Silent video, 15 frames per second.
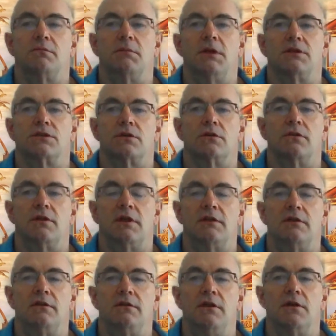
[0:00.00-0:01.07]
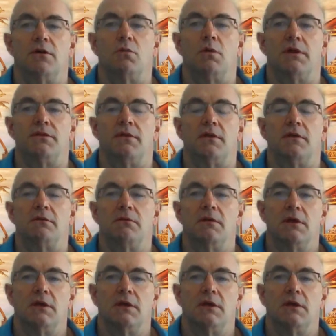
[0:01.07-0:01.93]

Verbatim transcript: make sure that, you know, what the,